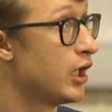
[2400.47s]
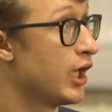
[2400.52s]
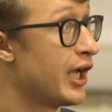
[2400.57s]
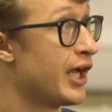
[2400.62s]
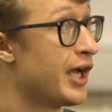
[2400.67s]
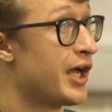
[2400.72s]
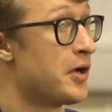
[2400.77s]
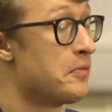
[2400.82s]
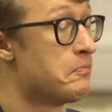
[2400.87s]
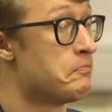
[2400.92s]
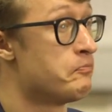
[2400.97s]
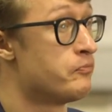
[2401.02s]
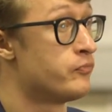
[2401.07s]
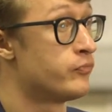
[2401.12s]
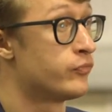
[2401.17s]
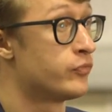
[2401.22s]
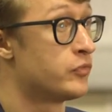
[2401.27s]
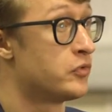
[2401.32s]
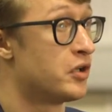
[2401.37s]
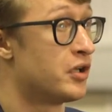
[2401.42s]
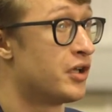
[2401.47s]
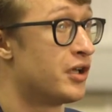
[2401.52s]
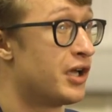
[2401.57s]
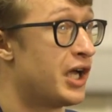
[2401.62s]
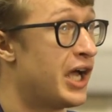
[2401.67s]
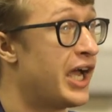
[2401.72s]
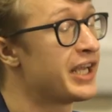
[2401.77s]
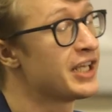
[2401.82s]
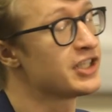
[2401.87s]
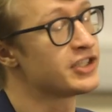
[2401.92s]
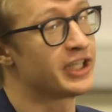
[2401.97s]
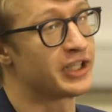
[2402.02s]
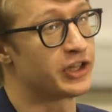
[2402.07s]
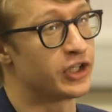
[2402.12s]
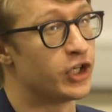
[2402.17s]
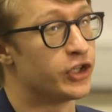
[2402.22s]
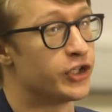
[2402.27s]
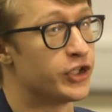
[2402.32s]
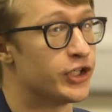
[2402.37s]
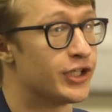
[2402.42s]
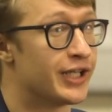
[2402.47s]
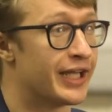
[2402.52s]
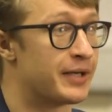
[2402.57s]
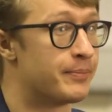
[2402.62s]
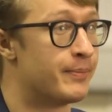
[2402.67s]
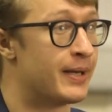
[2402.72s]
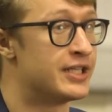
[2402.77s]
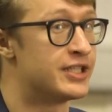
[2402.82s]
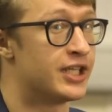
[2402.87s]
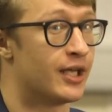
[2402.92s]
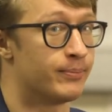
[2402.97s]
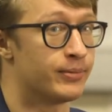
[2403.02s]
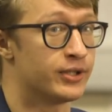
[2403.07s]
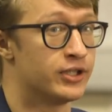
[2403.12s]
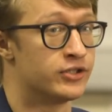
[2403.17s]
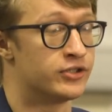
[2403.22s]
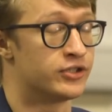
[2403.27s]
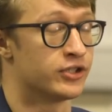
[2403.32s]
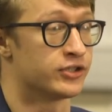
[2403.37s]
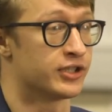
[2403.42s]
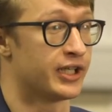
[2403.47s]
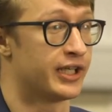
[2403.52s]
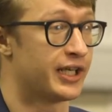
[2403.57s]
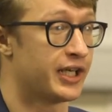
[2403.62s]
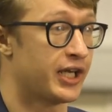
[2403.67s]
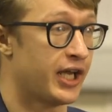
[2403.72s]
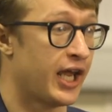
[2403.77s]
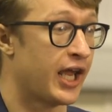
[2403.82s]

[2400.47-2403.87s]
Um, I guess like the other like main tip is just like